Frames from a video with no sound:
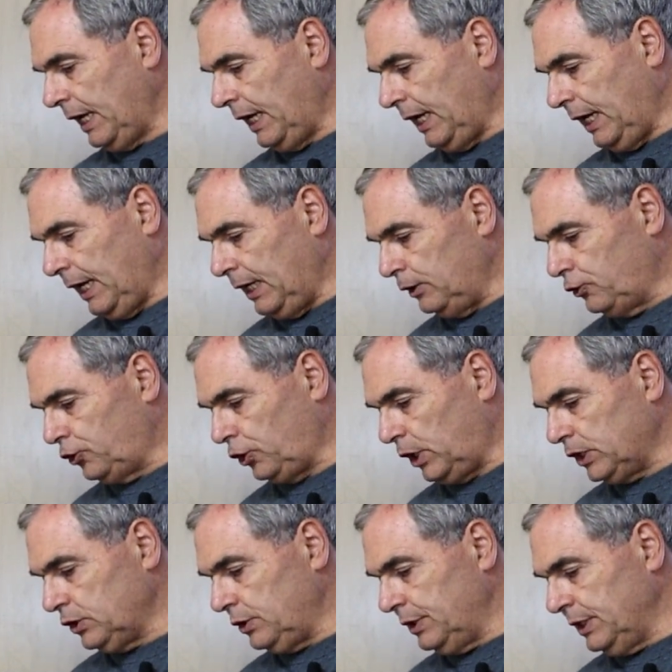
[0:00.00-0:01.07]
and
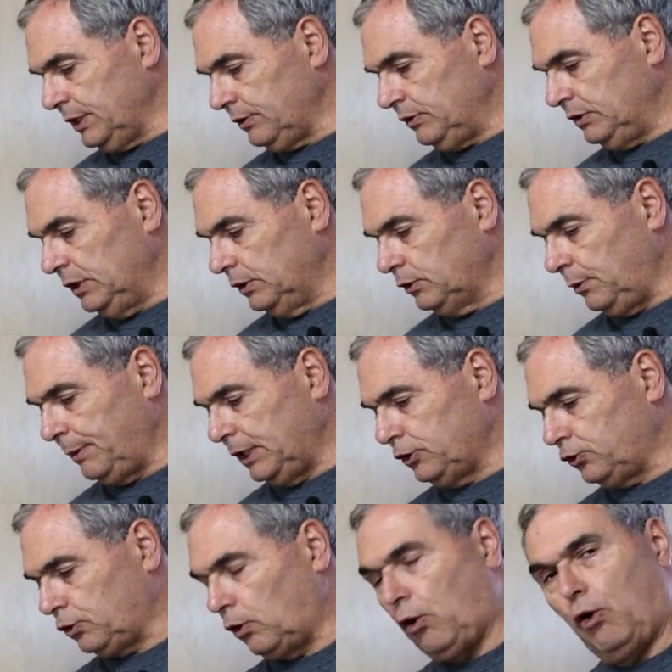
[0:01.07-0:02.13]
charged this to make
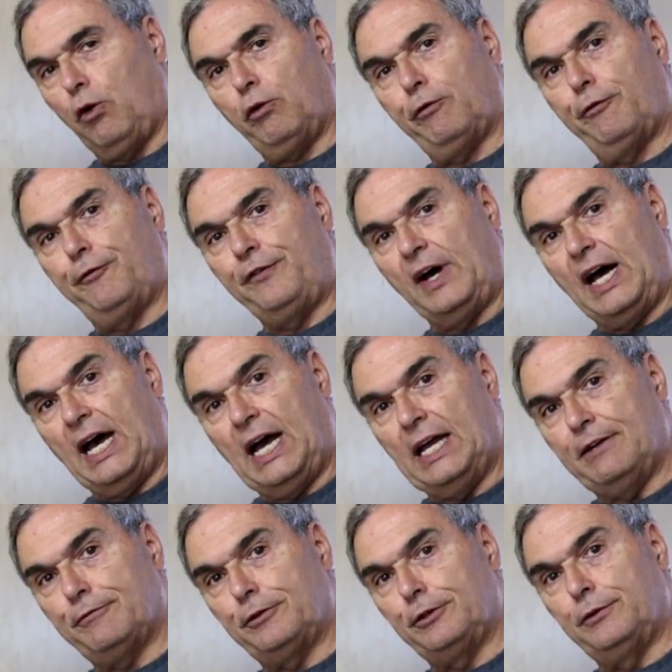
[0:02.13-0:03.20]
sure all
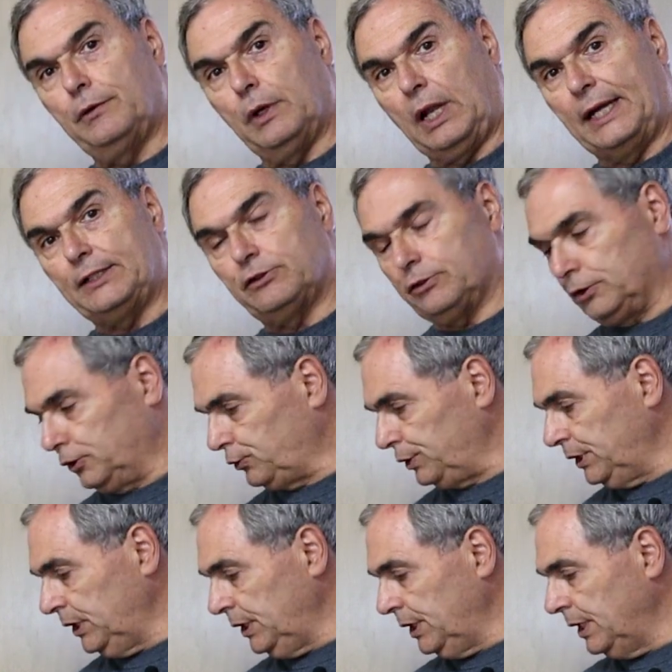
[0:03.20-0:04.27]
5 lights are
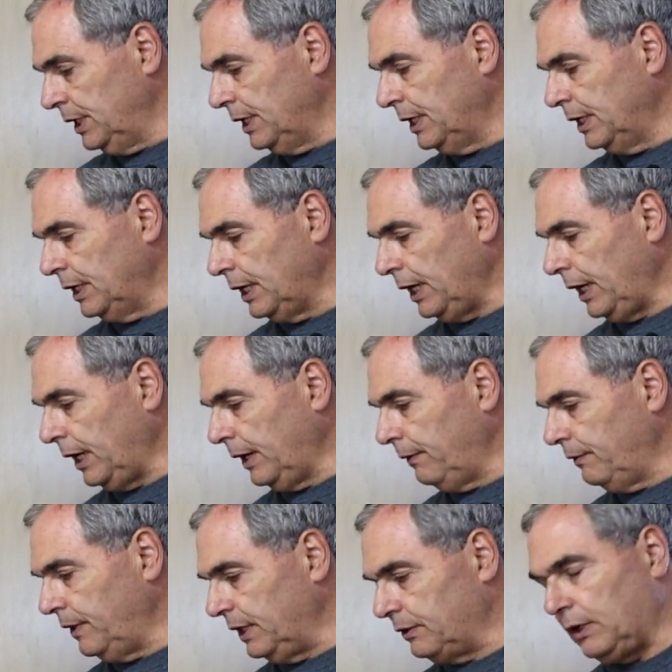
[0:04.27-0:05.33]
green
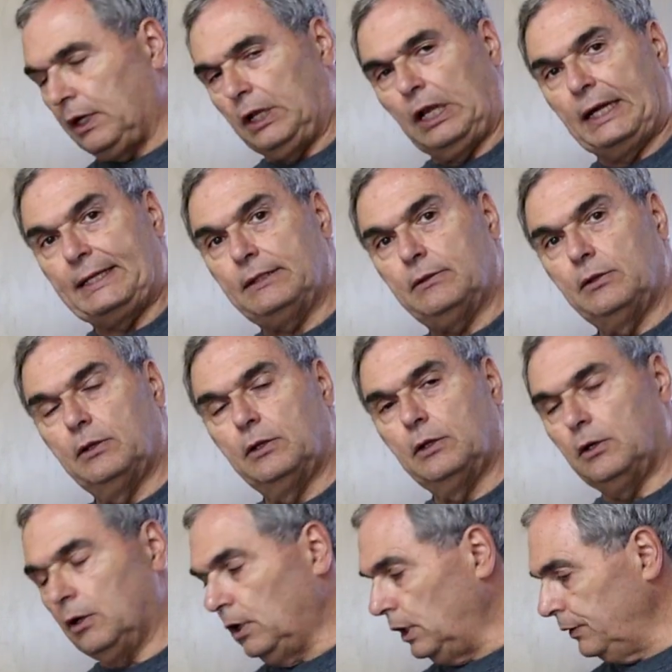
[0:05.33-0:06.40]
and that the light
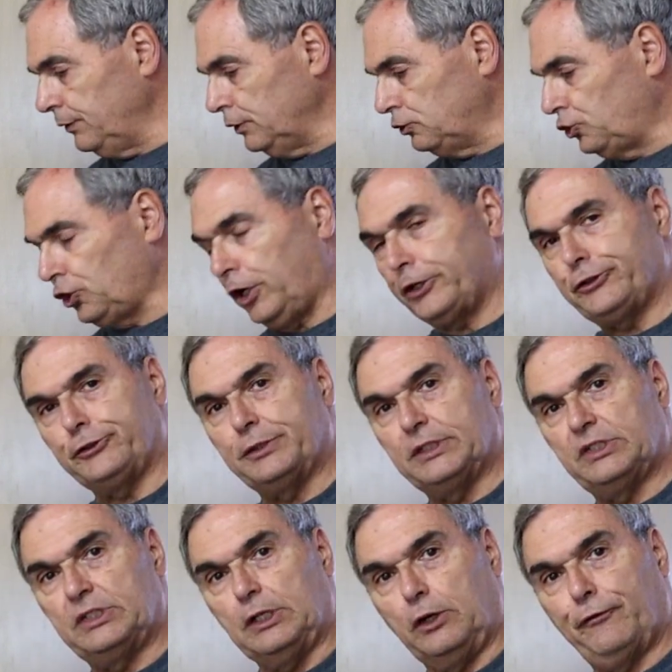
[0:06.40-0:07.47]
on the charger
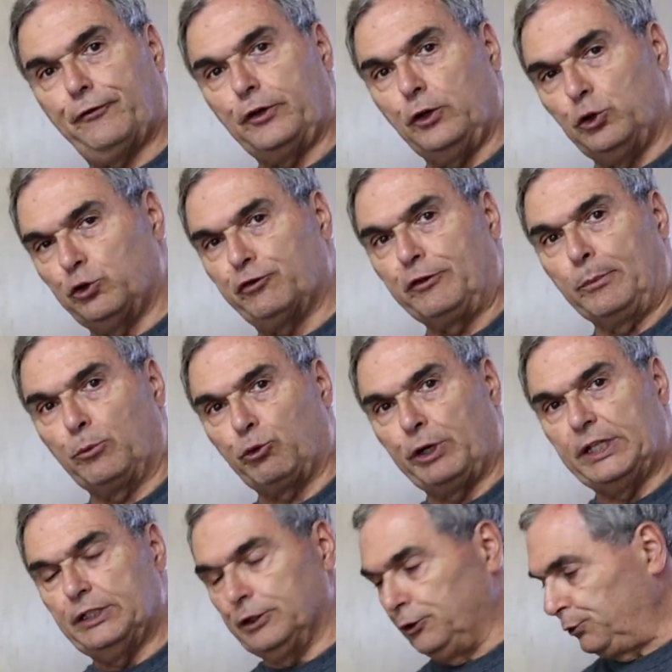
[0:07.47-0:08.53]
itself goes from
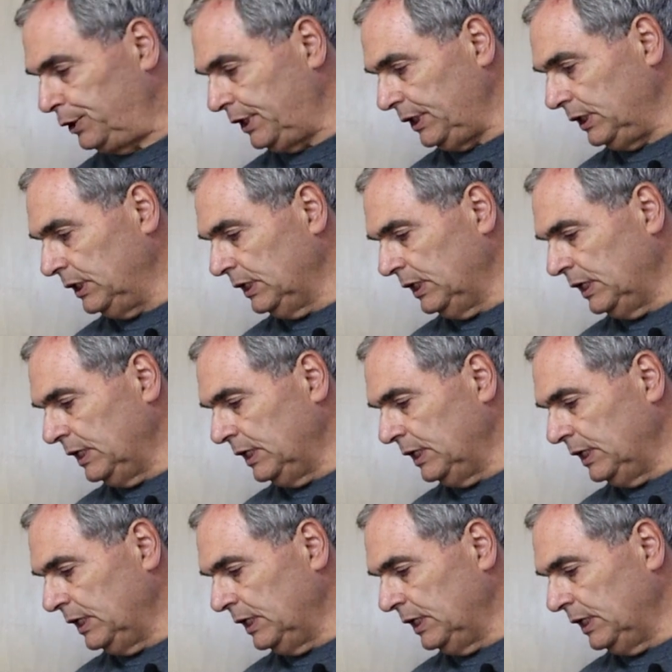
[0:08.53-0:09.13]
red to green,